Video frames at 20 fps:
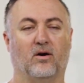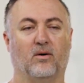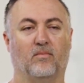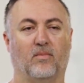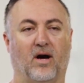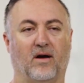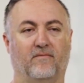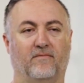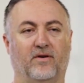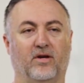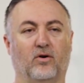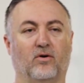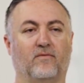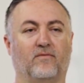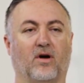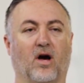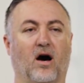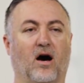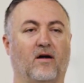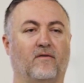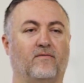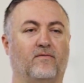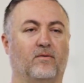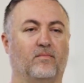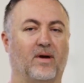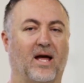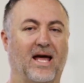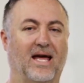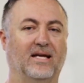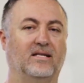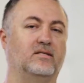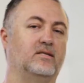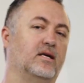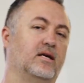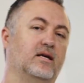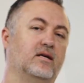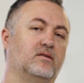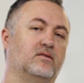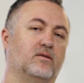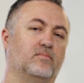my view of God from
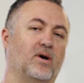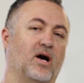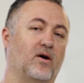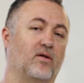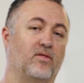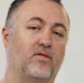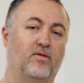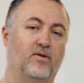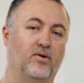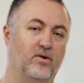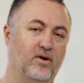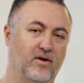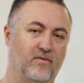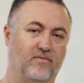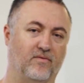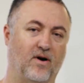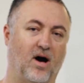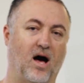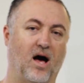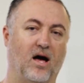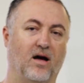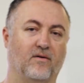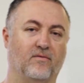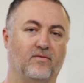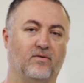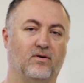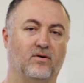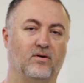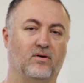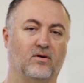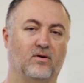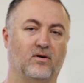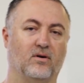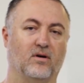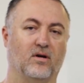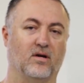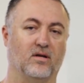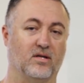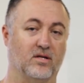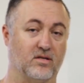18 to about 35,
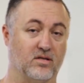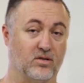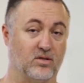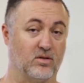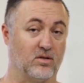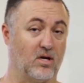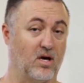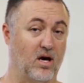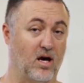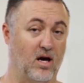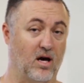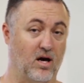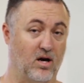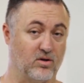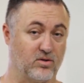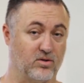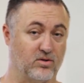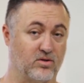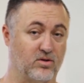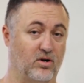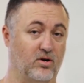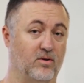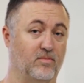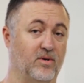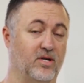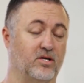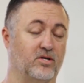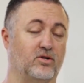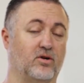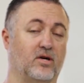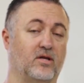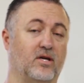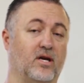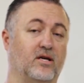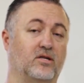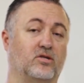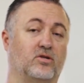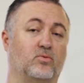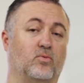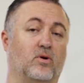and this is, I also started ministry at the
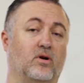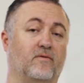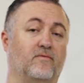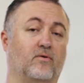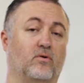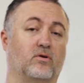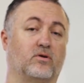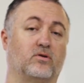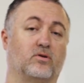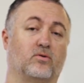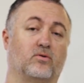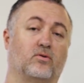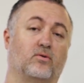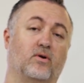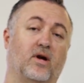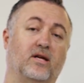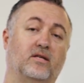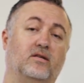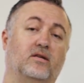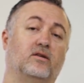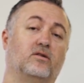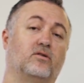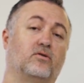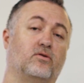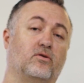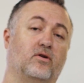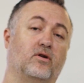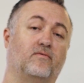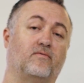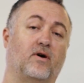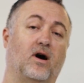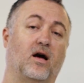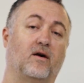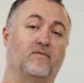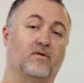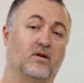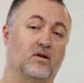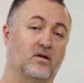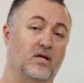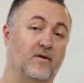age of 24. So through 18 to
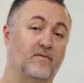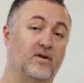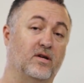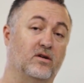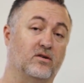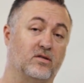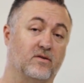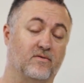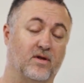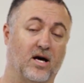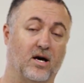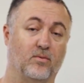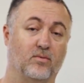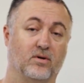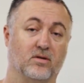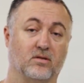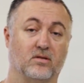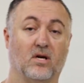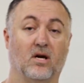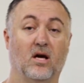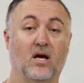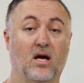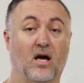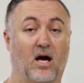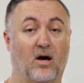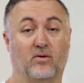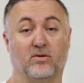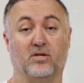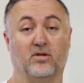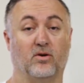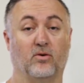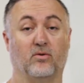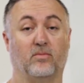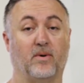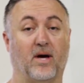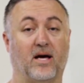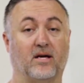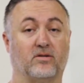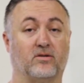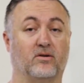35 and 11 years of that was, I was a youth
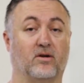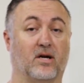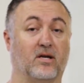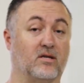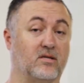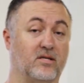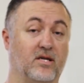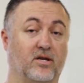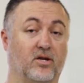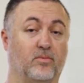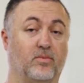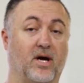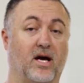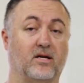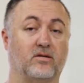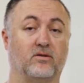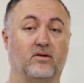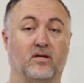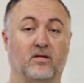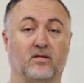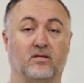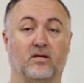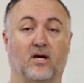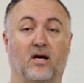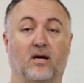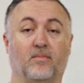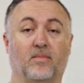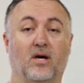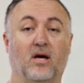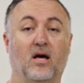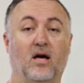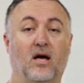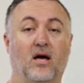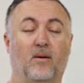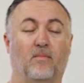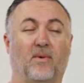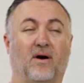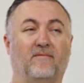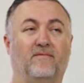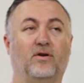pastor and a senior pastor at the time.
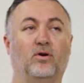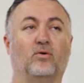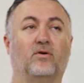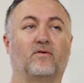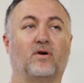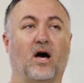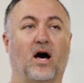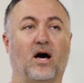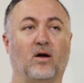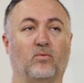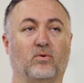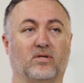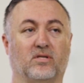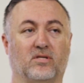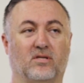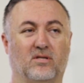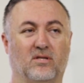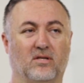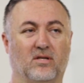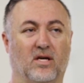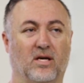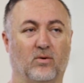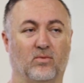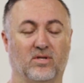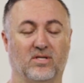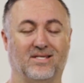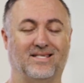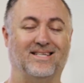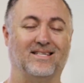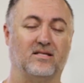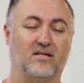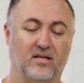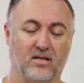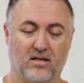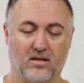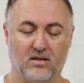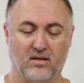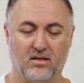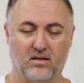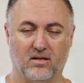My view of God was, he was
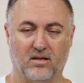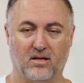distant.